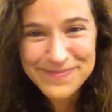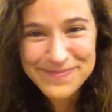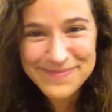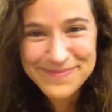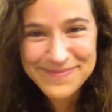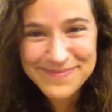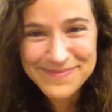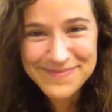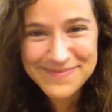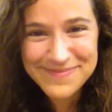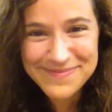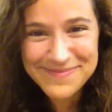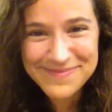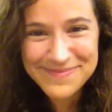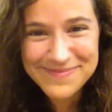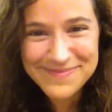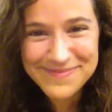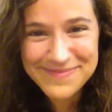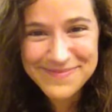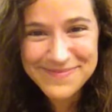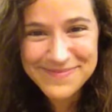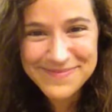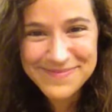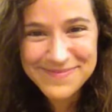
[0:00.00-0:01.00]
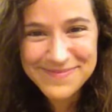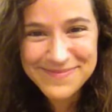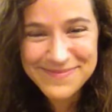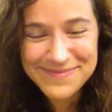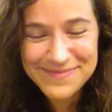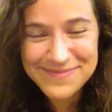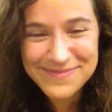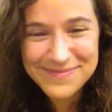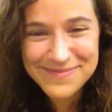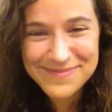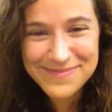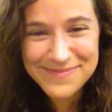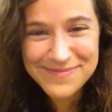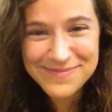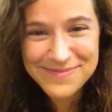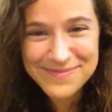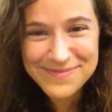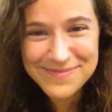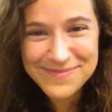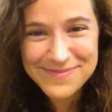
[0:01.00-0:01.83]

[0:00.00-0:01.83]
No one is speaking in this clip.